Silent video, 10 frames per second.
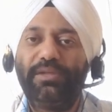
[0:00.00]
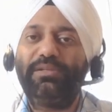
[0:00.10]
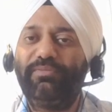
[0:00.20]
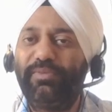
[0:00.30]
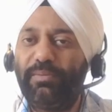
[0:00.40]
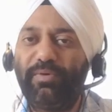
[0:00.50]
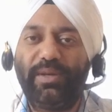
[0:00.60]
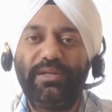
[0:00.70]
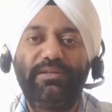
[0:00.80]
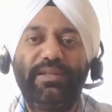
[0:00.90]
See, number
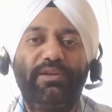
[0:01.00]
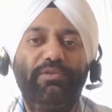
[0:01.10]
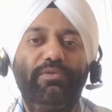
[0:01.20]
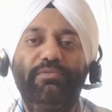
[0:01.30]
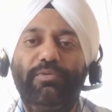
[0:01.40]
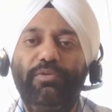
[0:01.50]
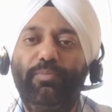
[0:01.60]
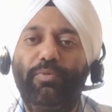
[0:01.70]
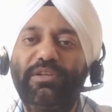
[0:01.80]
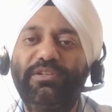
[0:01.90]
one is that you
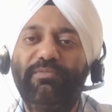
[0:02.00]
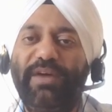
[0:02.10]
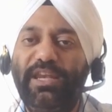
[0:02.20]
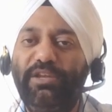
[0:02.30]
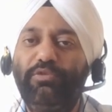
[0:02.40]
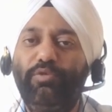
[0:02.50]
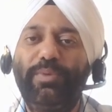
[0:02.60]
put in some values,